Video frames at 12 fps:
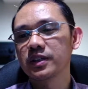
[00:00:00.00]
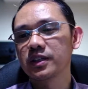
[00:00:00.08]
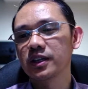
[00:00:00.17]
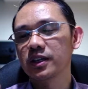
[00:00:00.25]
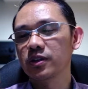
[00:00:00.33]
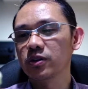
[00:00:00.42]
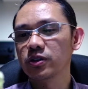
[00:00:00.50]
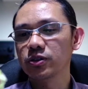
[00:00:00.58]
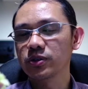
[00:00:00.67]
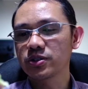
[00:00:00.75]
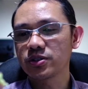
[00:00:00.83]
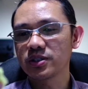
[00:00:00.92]
yeah,
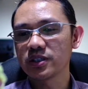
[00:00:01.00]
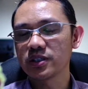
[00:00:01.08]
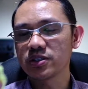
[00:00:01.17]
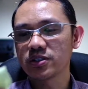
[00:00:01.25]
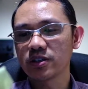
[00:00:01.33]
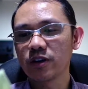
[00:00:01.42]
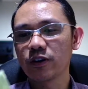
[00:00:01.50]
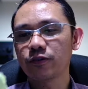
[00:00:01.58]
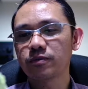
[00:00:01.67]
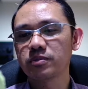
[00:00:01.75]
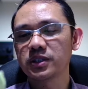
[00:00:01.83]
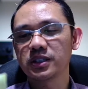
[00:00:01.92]
although it's uh,
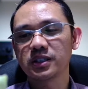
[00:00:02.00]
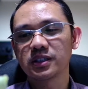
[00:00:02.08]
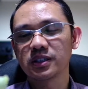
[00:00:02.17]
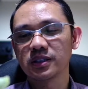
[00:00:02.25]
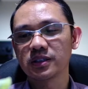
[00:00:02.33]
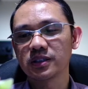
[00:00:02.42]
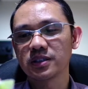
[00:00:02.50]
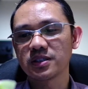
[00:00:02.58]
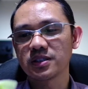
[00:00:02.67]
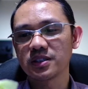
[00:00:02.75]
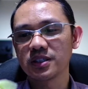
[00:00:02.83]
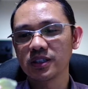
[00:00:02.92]
soft, but uh,
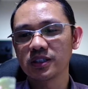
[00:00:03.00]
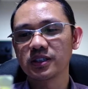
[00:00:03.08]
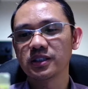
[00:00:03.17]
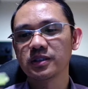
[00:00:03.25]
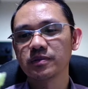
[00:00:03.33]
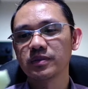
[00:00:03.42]
still